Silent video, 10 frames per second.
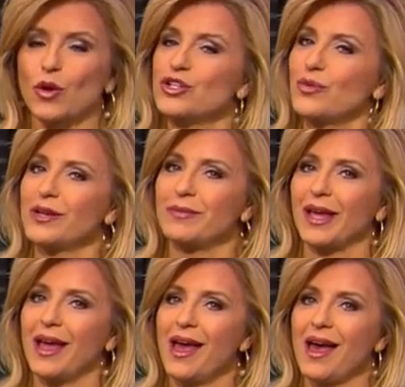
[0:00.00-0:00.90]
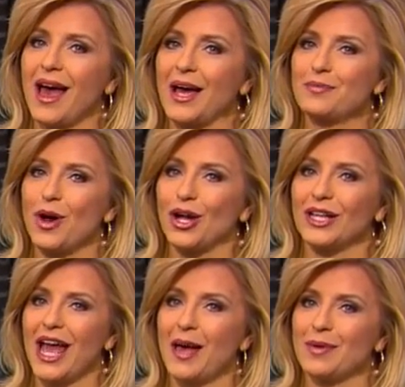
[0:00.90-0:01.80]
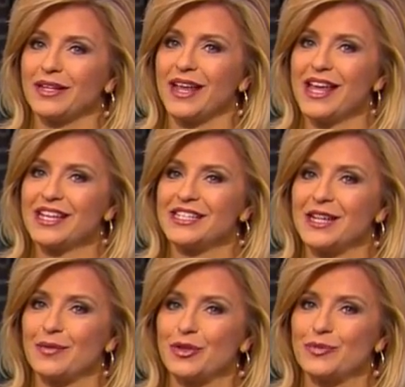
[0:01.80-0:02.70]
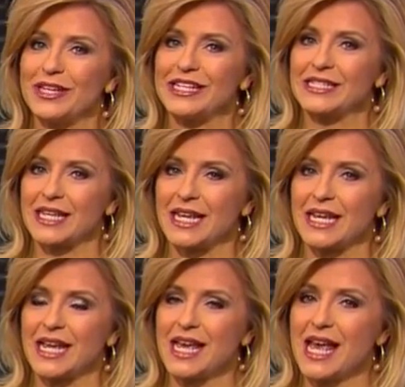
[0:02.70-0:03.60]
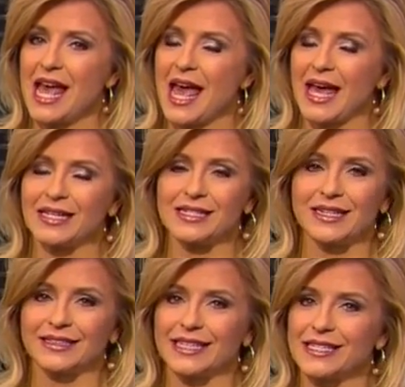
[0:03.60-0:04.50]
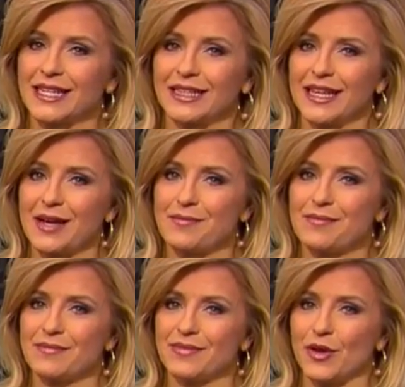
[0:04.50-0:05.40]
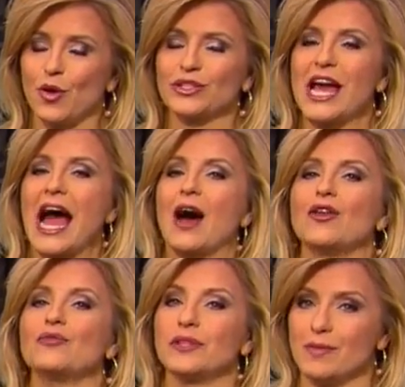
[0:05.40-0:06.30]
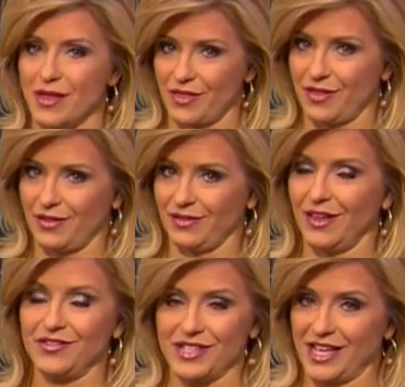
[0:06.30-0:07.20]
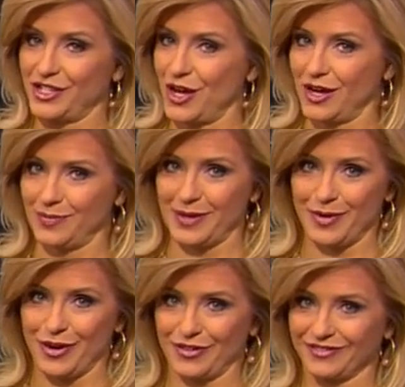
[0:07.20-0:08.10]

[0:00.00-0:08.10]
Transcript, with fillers: or tweet me at Paula Ebben, WBZ. And uh, Lisa and Liam, the whole town of Plymouth loves that dog, Beamer.